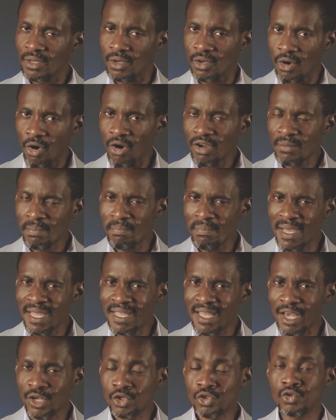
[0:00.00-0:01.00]
God
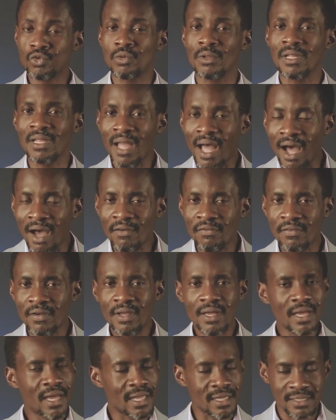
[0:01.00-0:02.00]
made us to love.
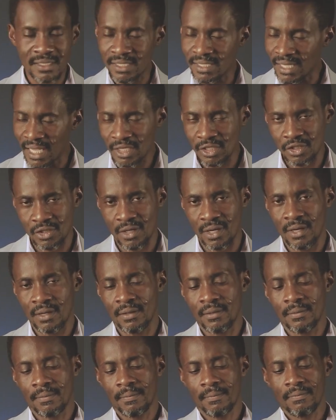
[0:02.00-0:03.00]
It's natural.
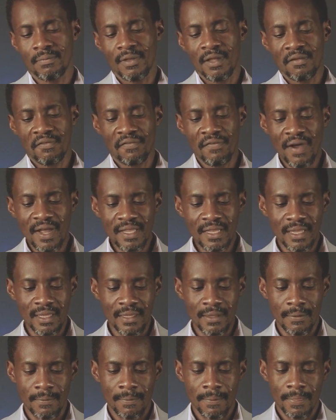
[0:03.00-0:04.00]

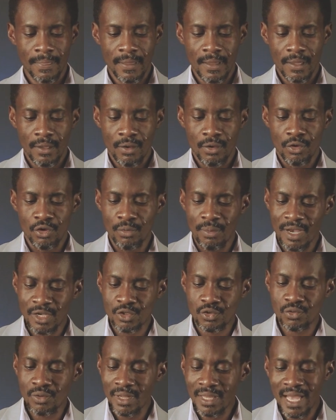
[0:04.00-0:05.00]
Finally, you
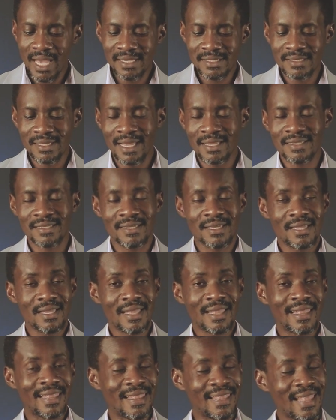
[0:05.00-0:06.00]
must realize that
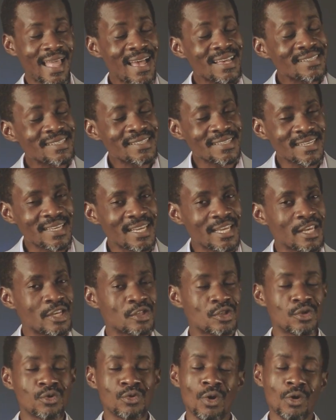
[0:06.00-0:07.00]
lust
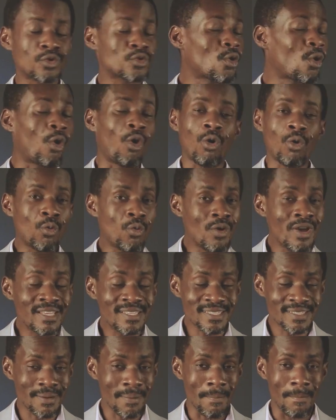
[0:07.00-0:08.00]
is not
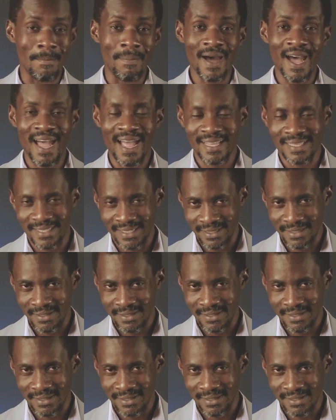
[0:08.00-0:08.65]
always bad.